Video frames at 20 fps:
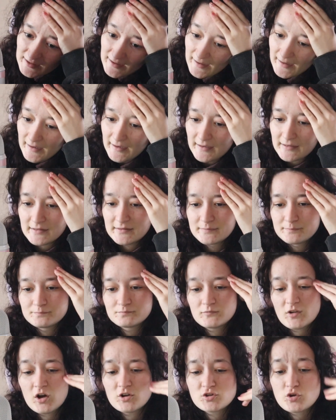the head?
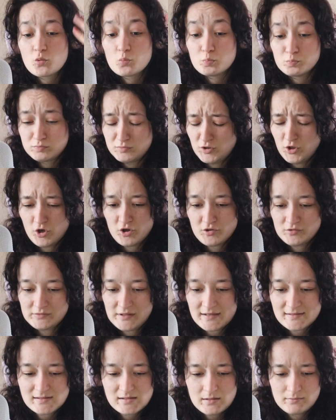Also, you're
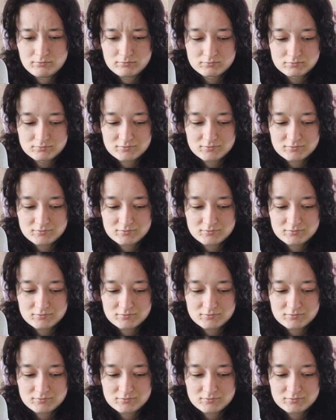dancing?